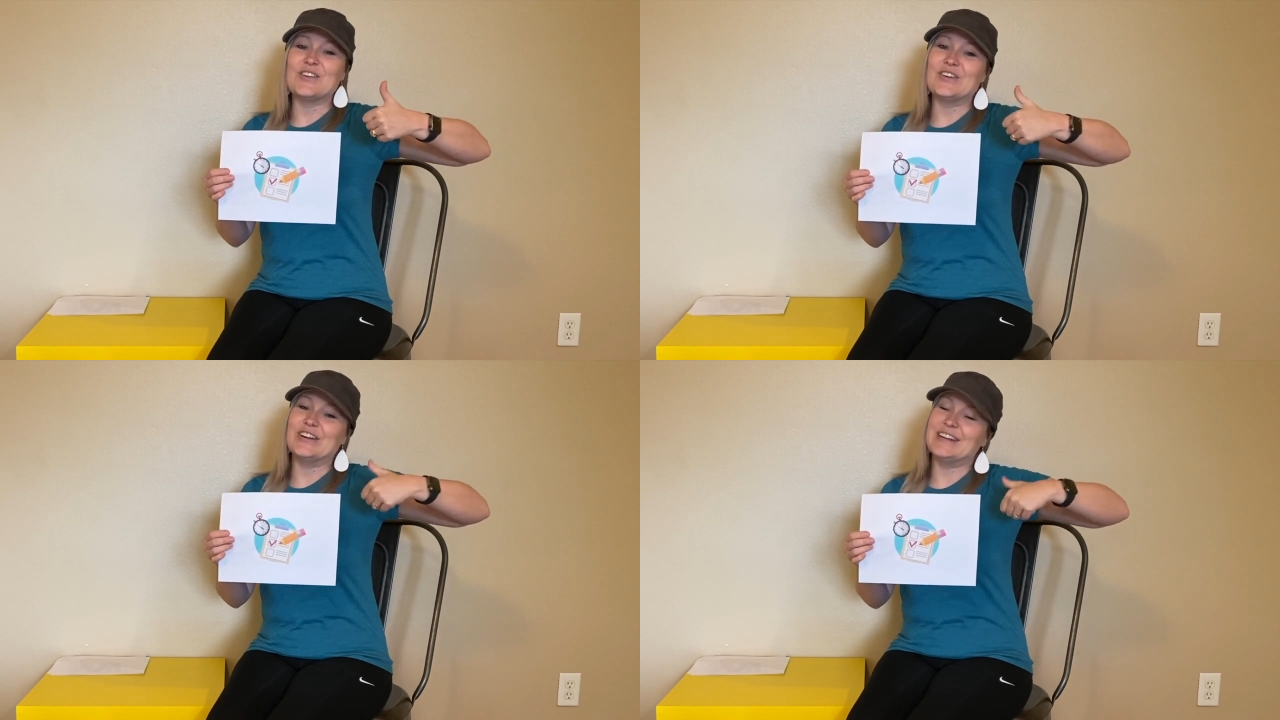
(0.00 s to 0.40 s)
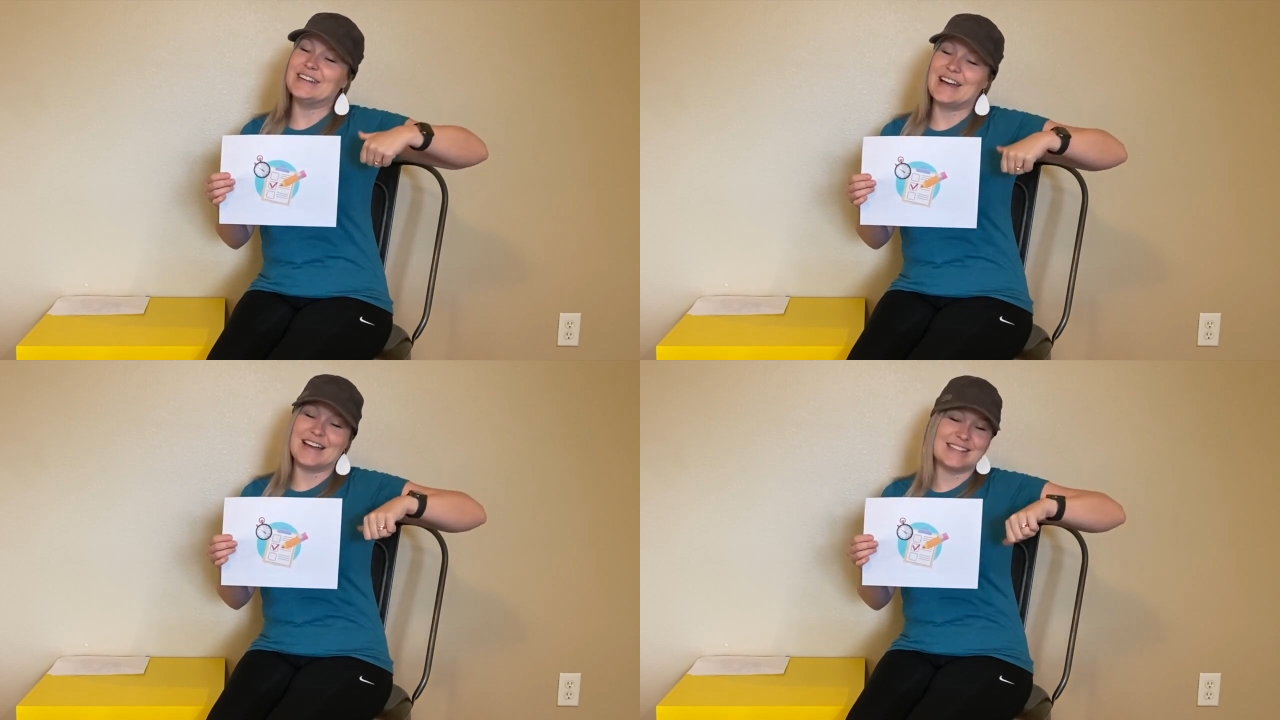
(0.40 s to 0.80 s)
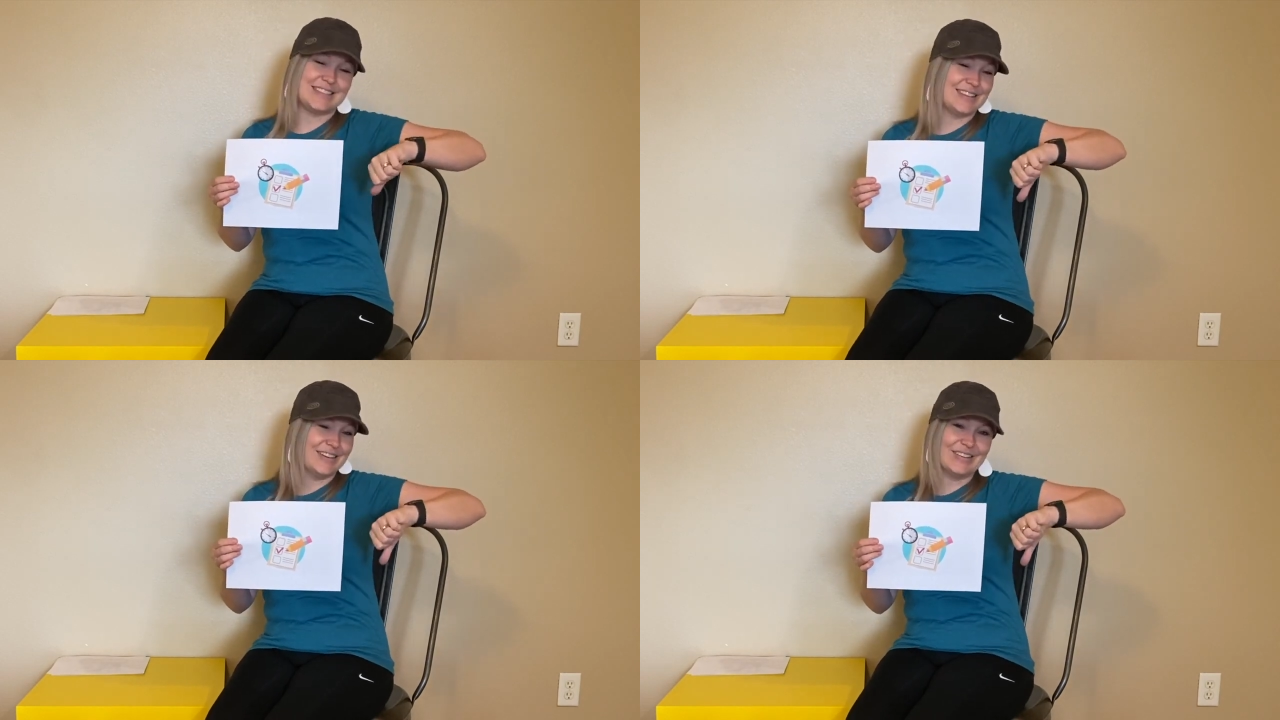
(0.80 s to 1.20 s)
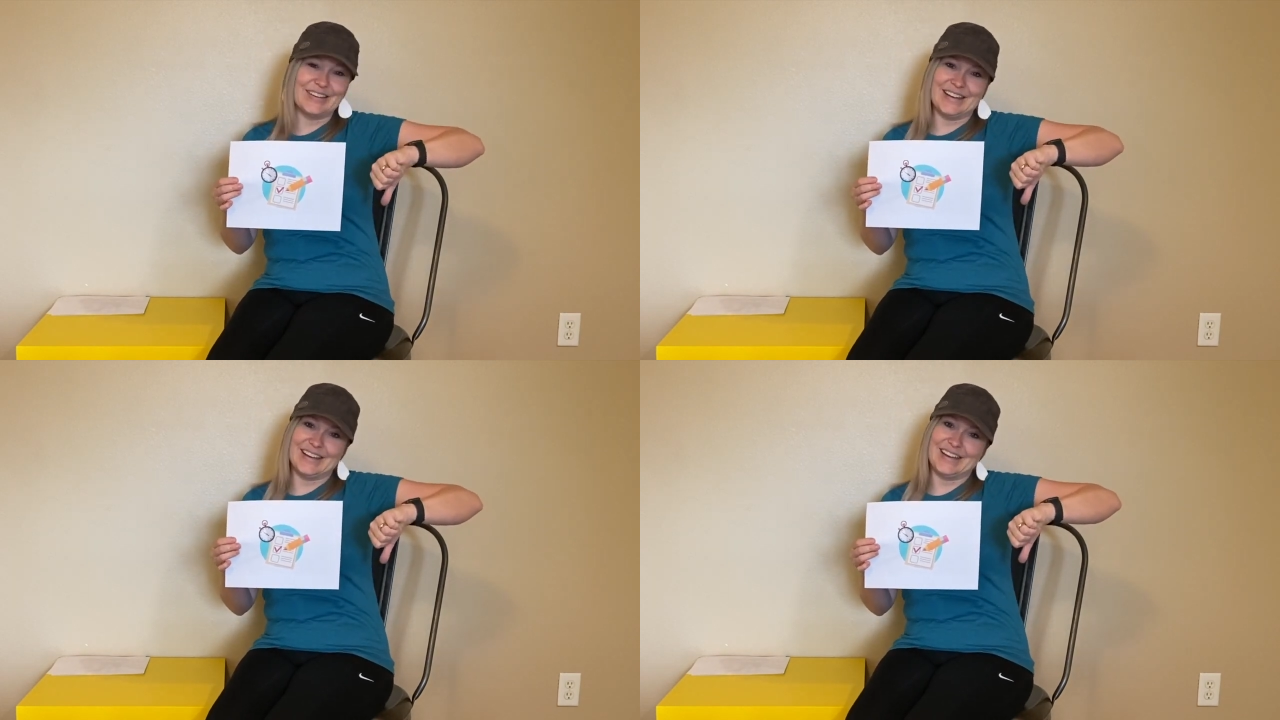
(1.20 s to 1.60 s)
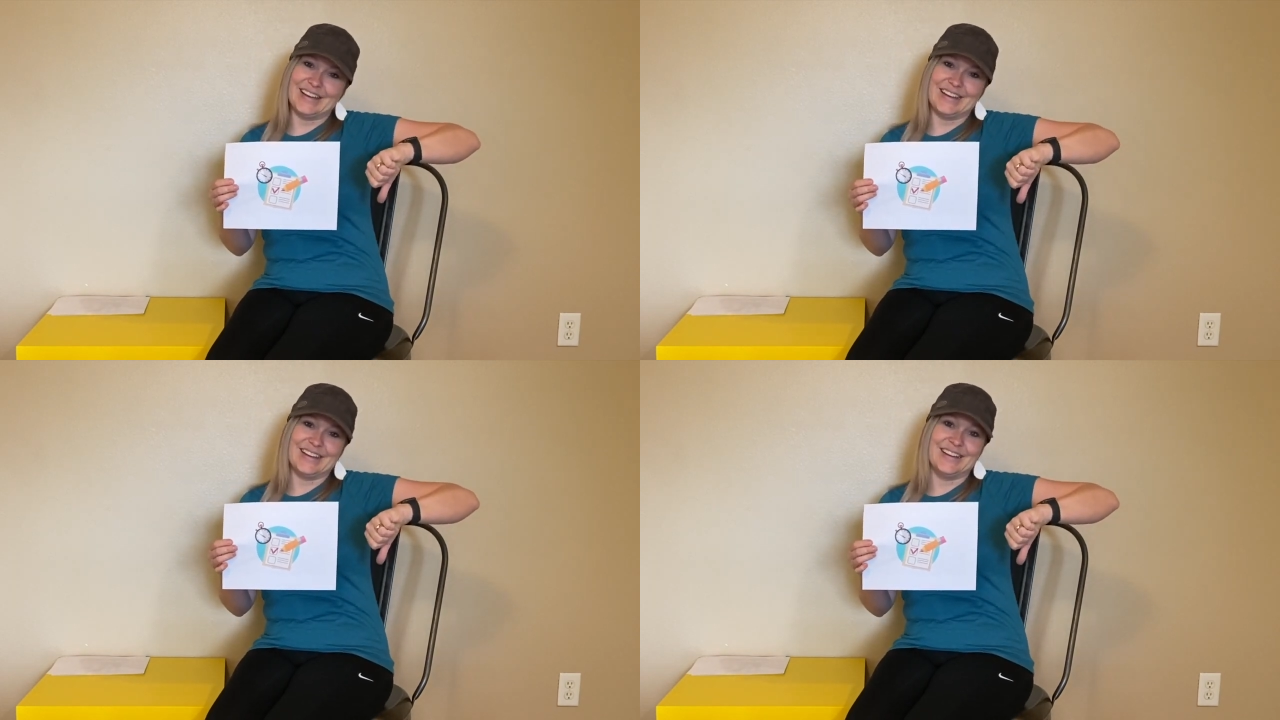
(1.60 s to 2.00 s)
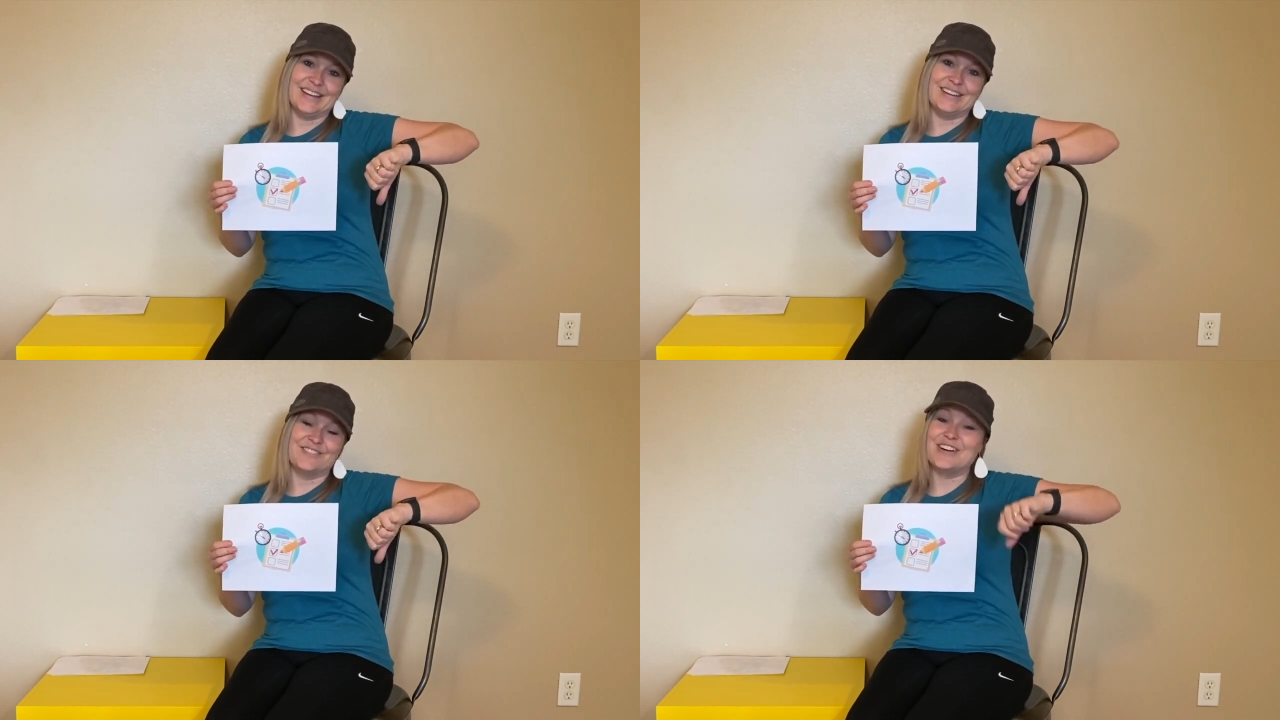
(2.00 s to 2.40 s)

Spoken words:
or not so good?